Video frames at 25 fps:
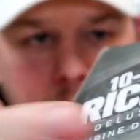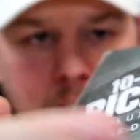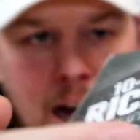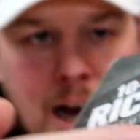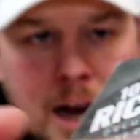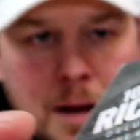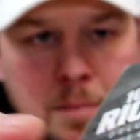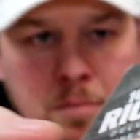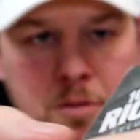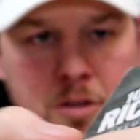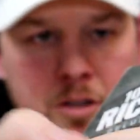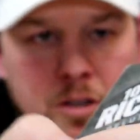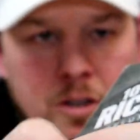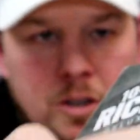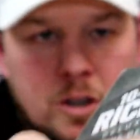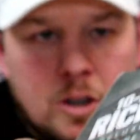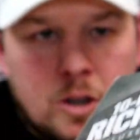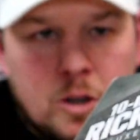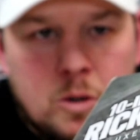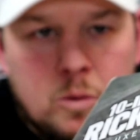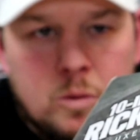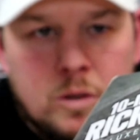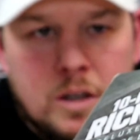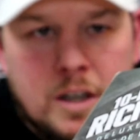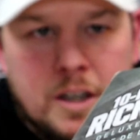
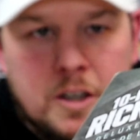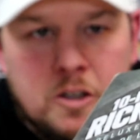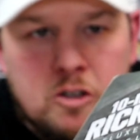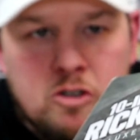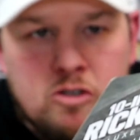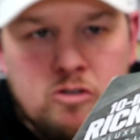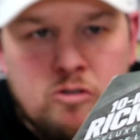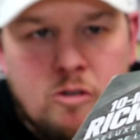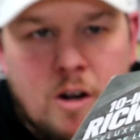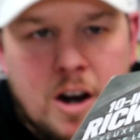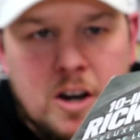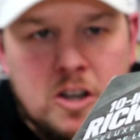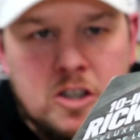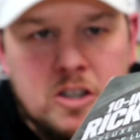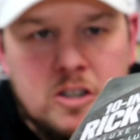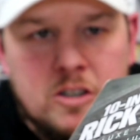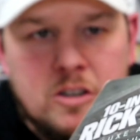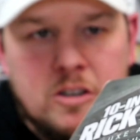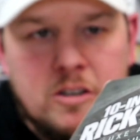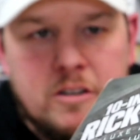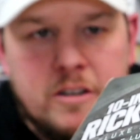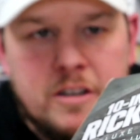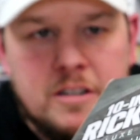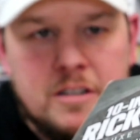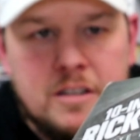absolutely trashed.
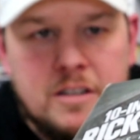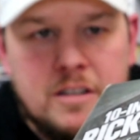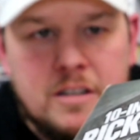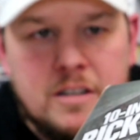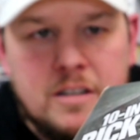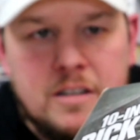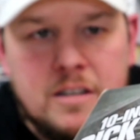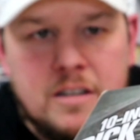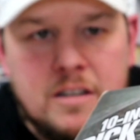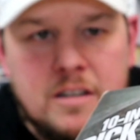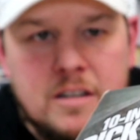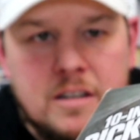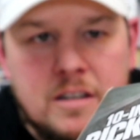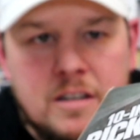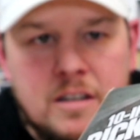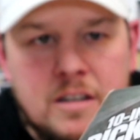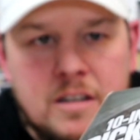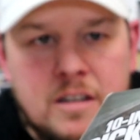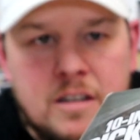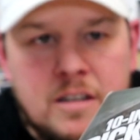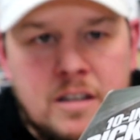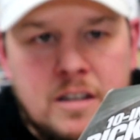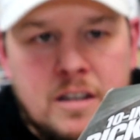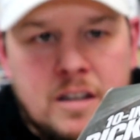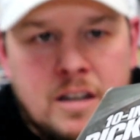Look at it.
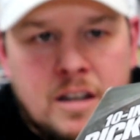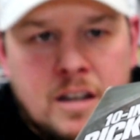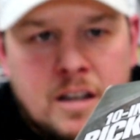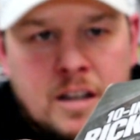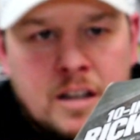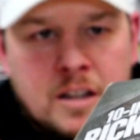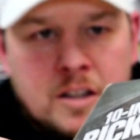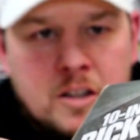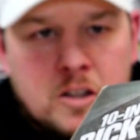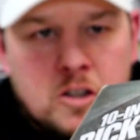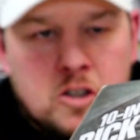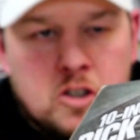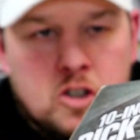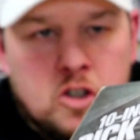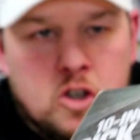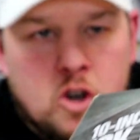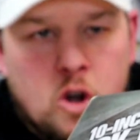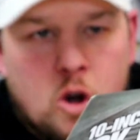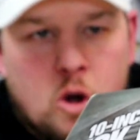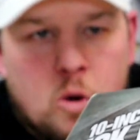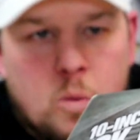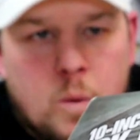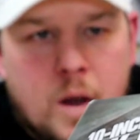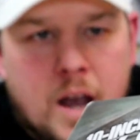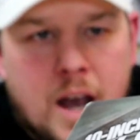There's
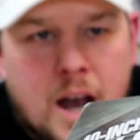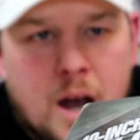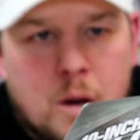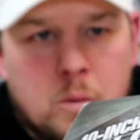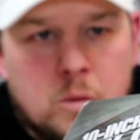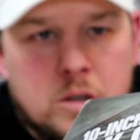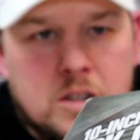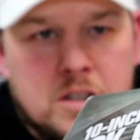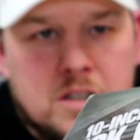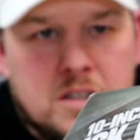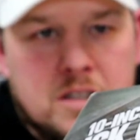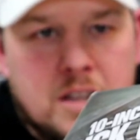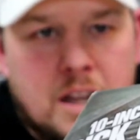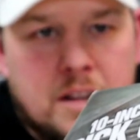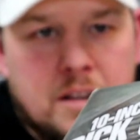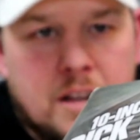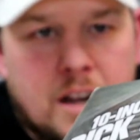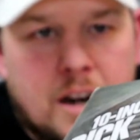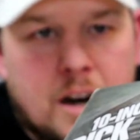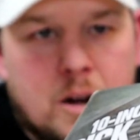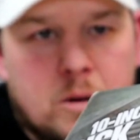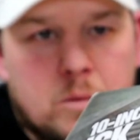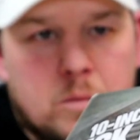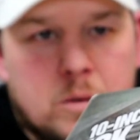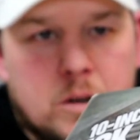no way I would have sent that
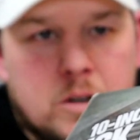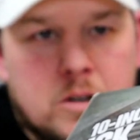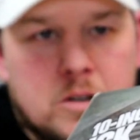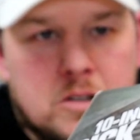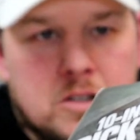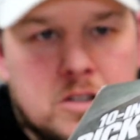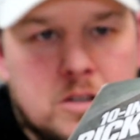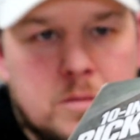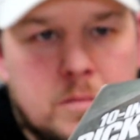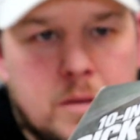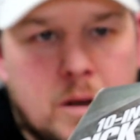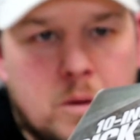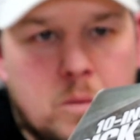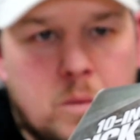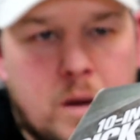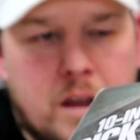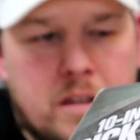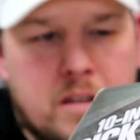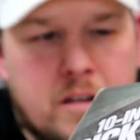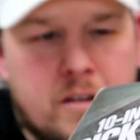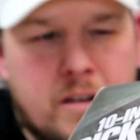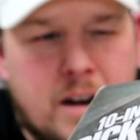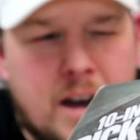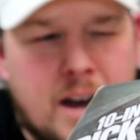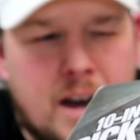out to a customer.
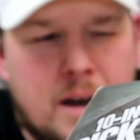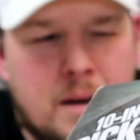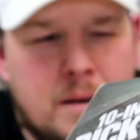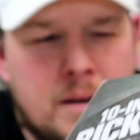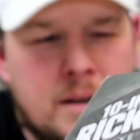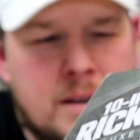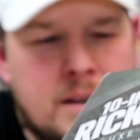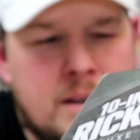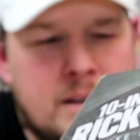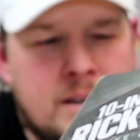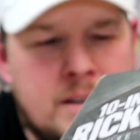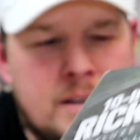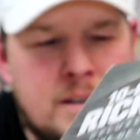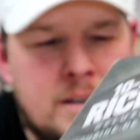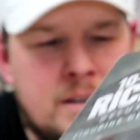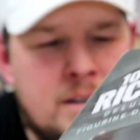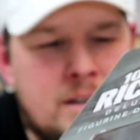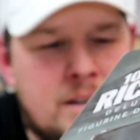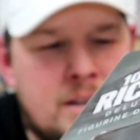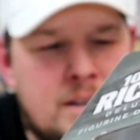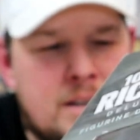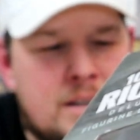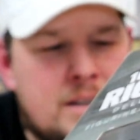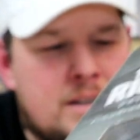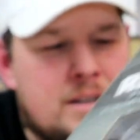Whether I
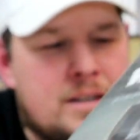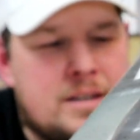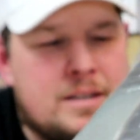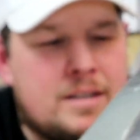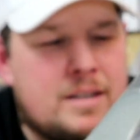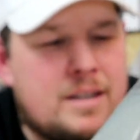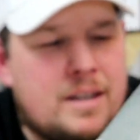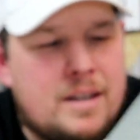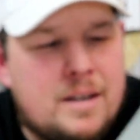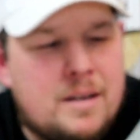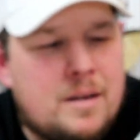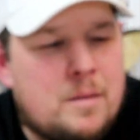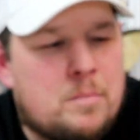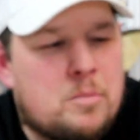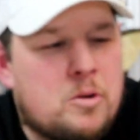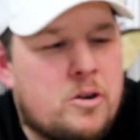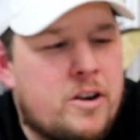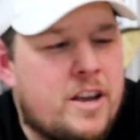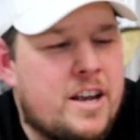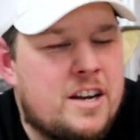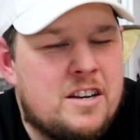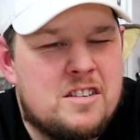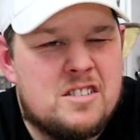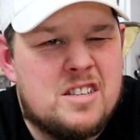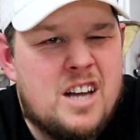uh, put
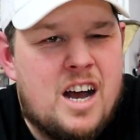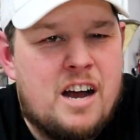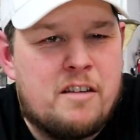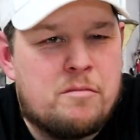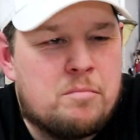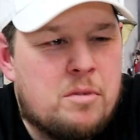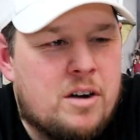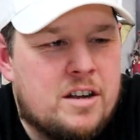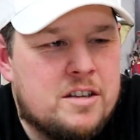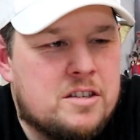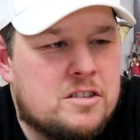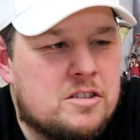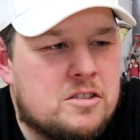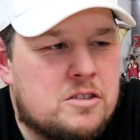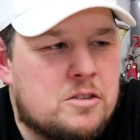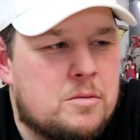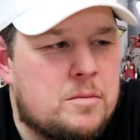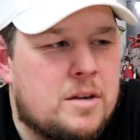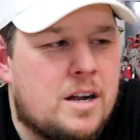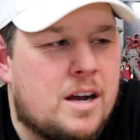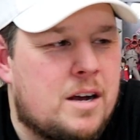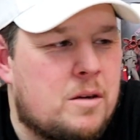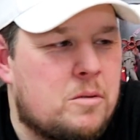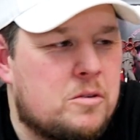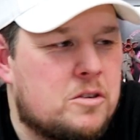it in as half price or
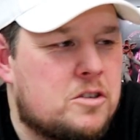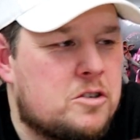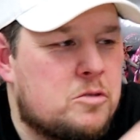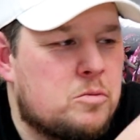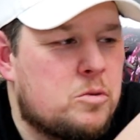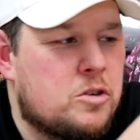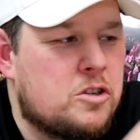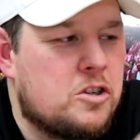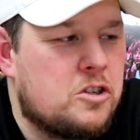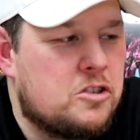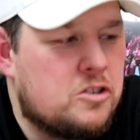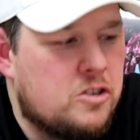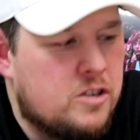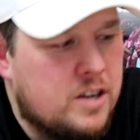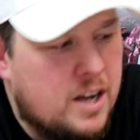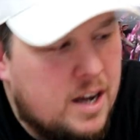something, I just wouldn't have done